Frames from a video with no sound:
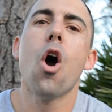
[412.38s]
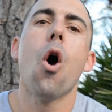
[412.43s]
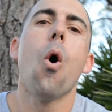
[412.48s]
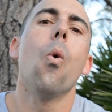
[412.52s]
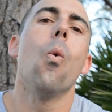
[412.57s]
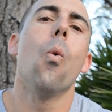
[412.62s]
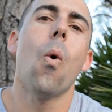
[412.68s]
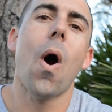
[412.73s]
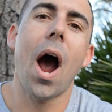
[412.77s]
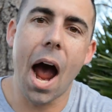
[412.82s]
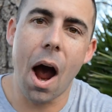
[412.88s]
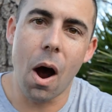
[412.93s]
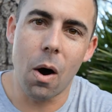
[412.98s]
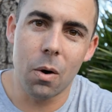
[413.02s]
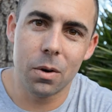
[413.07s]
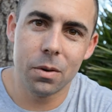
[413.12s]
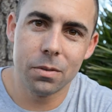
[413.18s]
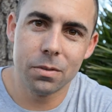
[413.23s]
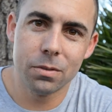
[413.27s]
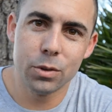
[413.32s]
wow,
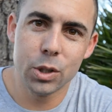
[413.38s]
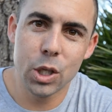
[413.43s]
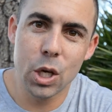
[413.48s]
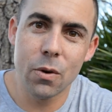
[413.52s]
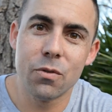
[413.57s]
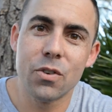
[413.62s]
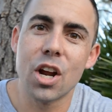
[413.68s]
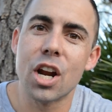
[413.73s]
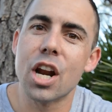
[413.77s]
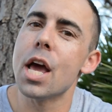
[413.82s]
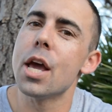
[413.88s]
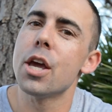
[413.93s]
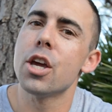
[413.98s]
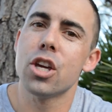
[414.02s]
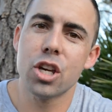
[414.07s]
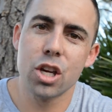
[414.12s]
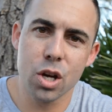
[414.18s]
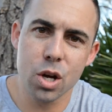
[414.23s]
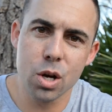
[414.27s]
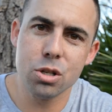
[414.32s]
you've done a
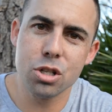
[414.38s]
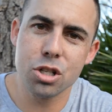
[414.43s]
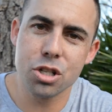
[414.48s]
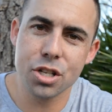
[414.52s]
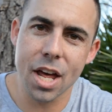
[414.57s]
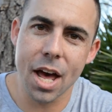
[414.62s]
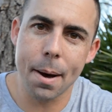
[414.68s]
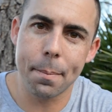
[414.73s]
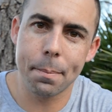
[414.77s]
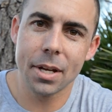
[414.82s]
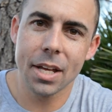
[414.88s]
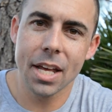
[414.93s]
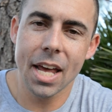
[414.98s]
huge step.